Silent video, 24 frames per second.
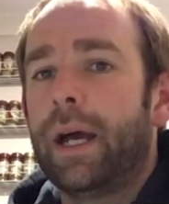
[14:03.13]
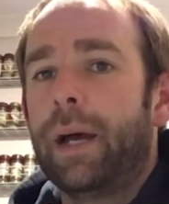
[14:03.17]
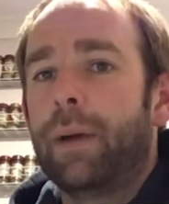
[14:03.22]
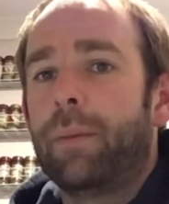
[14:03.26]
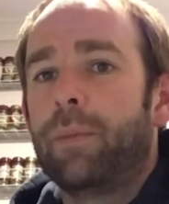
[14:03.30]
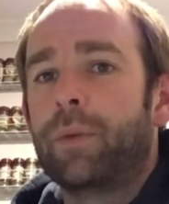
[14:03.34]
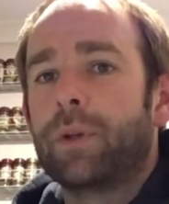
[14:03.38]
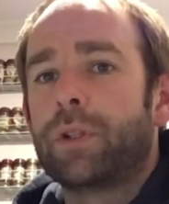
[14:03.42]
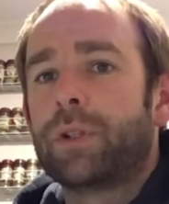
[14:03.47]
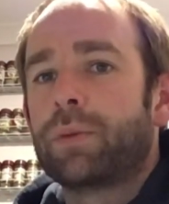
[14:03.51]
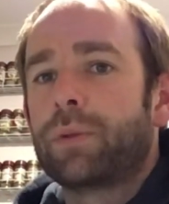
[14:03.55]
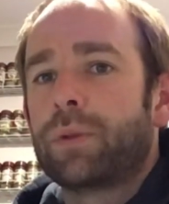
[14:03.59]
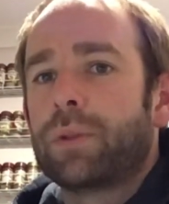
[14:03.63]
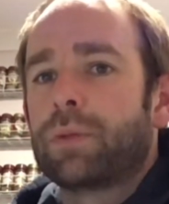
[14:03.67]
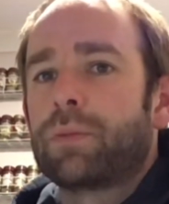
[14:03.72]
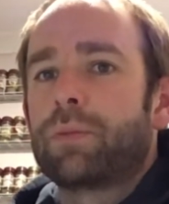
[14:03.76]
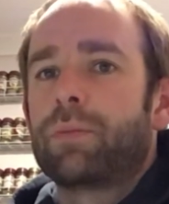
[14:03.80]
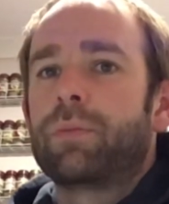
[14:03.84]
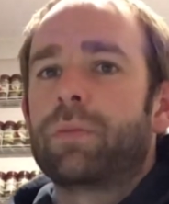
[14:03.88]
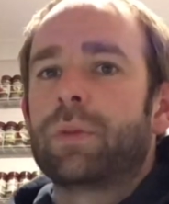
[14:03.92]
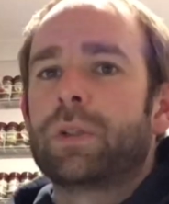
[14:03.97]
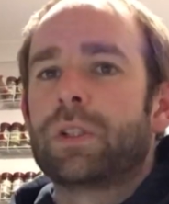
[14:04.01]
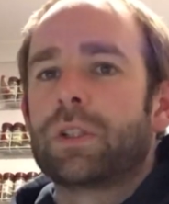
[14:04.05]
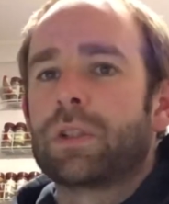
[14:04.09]
which
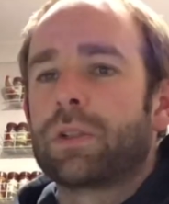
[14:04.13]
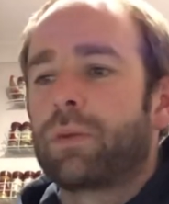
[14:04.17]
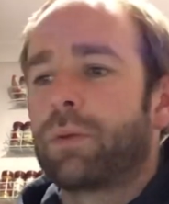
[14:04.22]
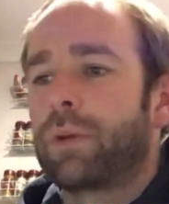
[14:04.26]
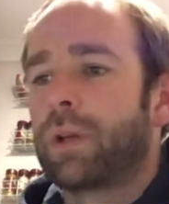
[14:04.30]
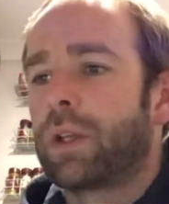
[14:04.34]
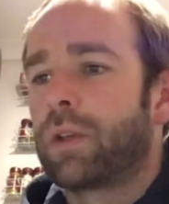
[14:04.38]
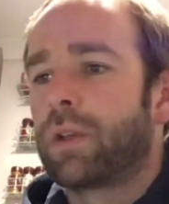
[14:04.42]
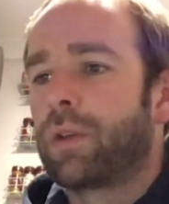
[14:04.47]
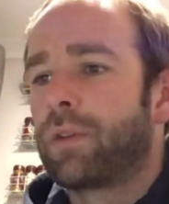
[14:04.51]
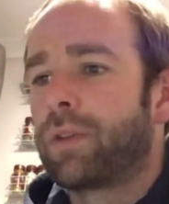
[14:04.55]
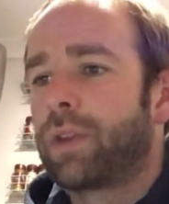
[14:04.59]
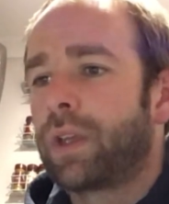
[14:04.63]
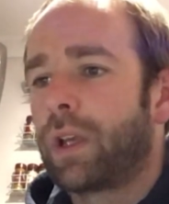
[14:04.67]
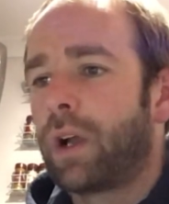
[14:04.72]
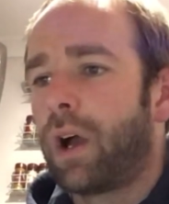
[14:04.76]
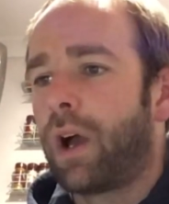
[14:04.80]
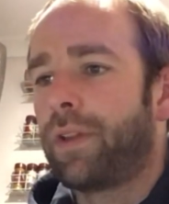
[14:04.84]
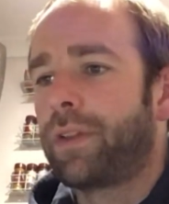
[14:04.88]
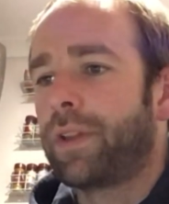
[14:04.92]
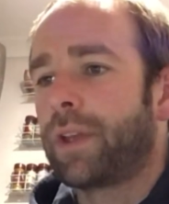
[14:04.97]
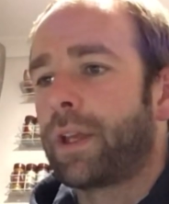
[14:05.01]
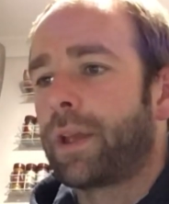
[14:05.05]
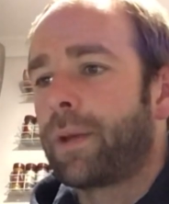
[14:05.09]
is a really good thing, I
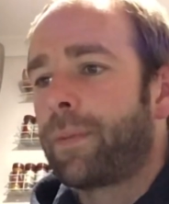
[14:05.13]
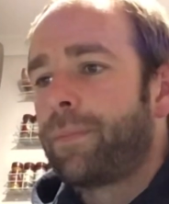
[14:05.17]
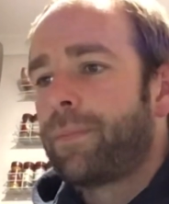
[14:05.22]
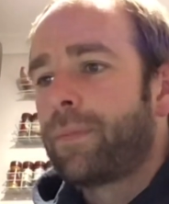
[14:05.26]
think.